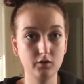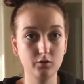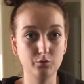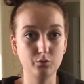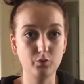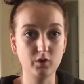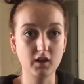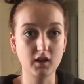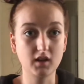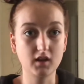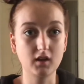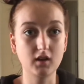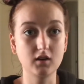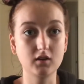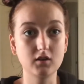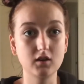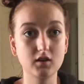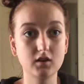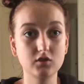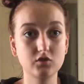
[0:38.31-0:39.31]
when
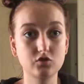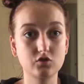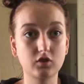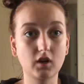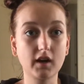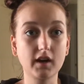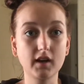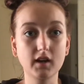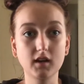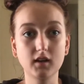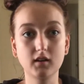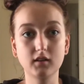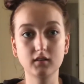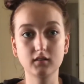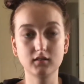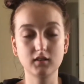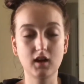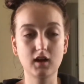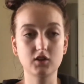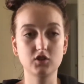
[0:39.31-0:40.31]
training
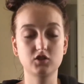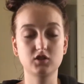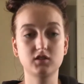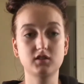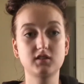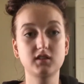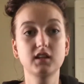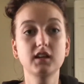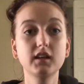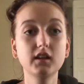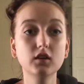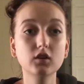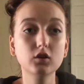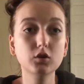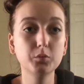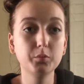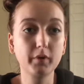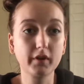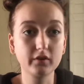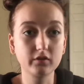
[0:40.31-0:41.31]
not just heel,
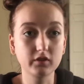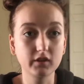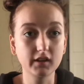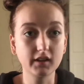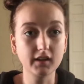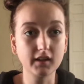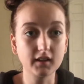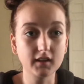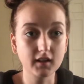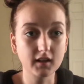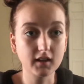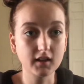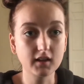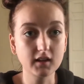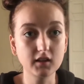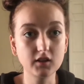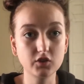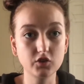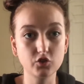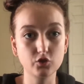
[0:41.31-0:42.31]
but really
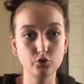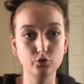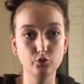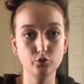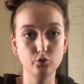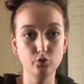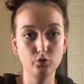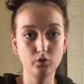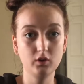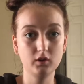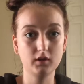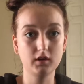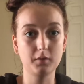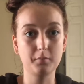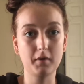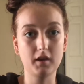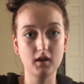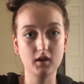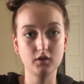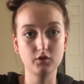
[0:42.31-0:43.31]
any new
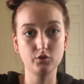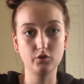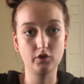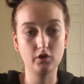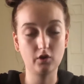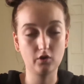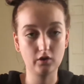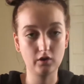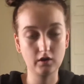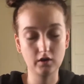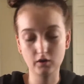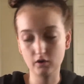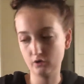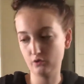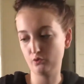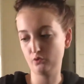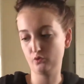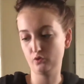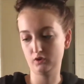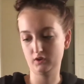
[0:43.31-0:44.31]
command and
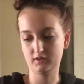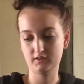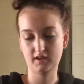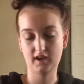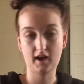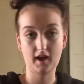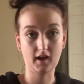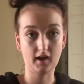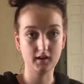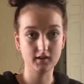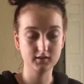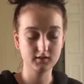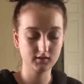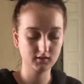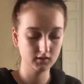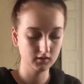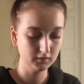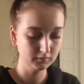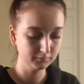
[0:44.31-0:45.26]
or task,